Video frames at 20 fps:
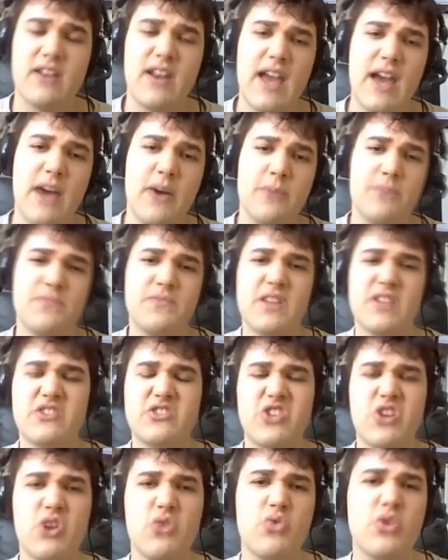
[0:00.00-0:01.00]
Now, there's
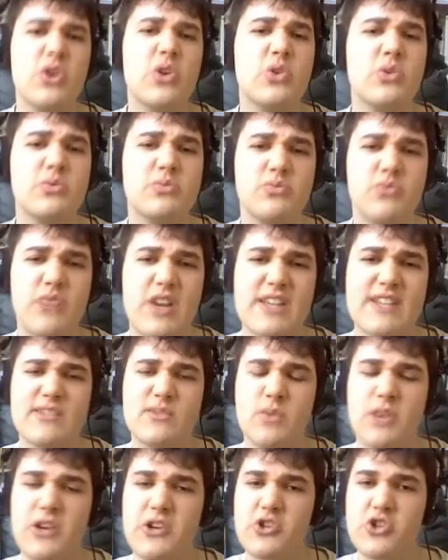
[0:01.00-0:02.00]
no real reason
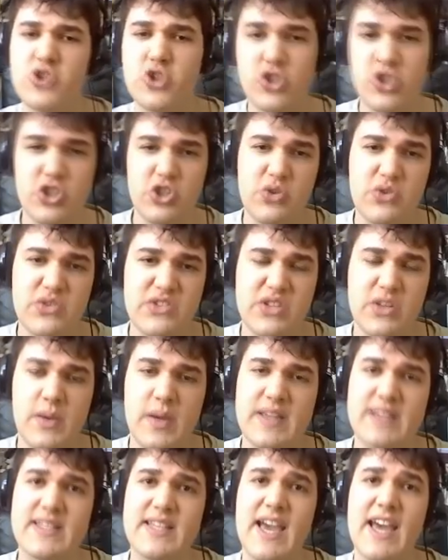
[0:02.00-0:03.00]
why you shouldn't use the
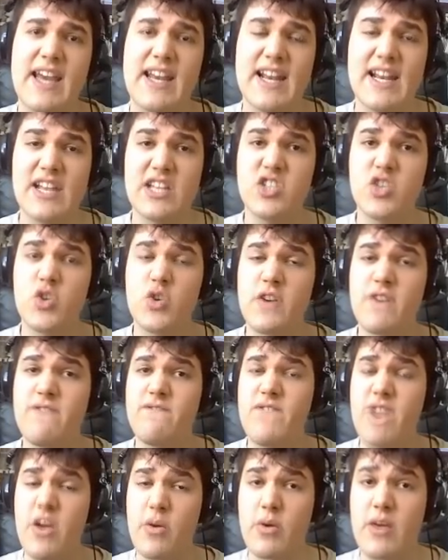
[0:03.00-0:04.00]
quick scan unless you're on
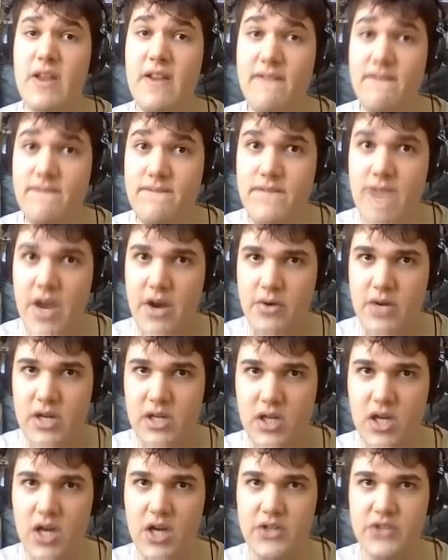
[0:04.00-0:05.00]
a very
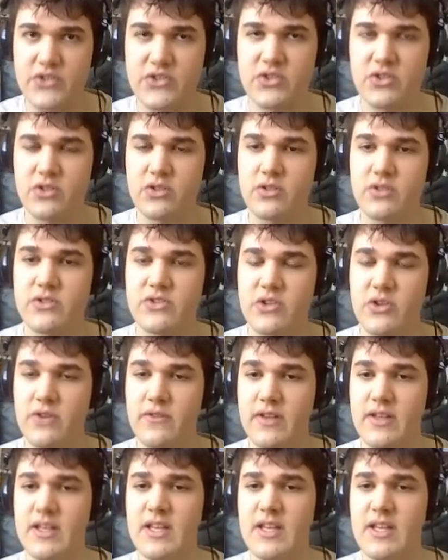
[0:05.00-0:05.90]
large server.